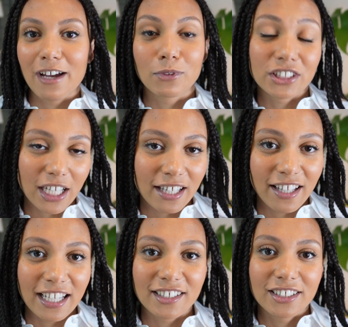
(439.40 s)
which I
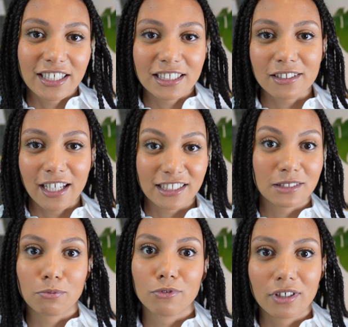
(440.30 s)
like to
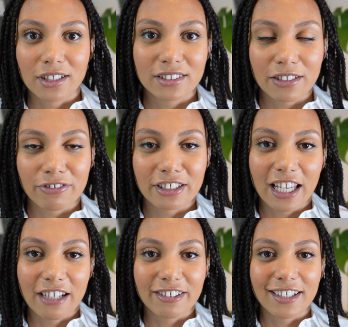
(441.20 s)
explore different
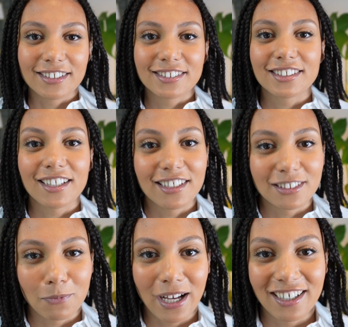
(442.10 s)
areas
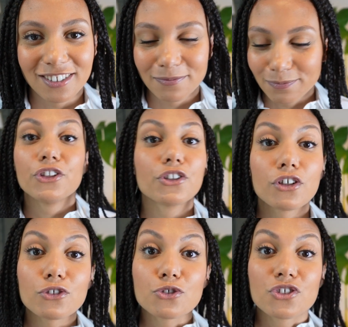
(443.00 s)
as well. You could
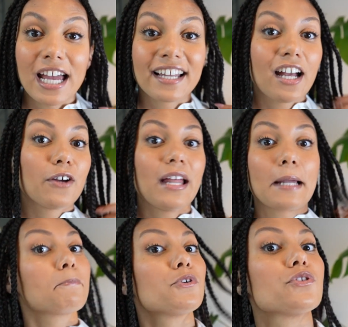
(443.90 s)
also check out
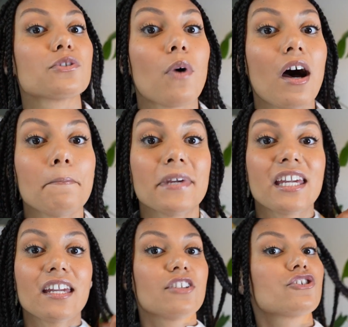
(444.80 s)
like Buswa
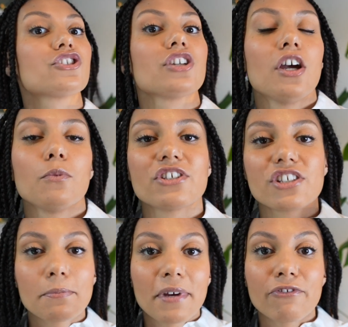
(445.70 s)
Beach, which
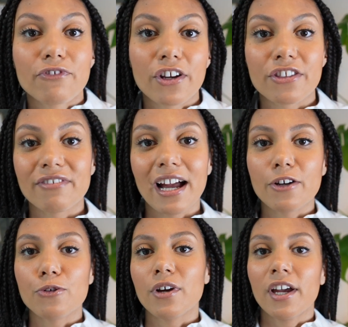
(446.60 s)
is a bit further
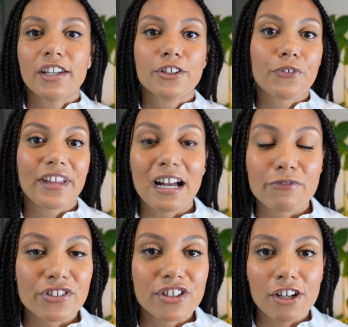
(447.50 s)
out. You know, they have
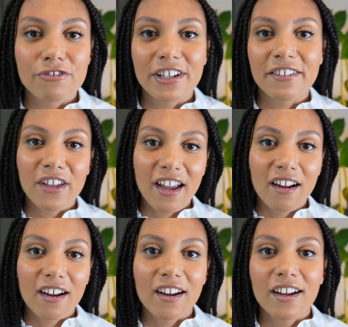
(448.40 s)
surfing
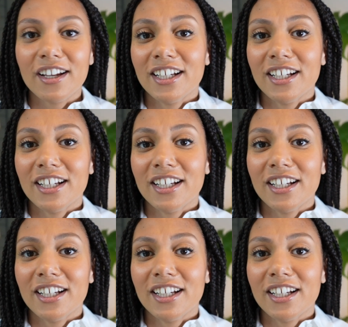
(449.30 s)
there.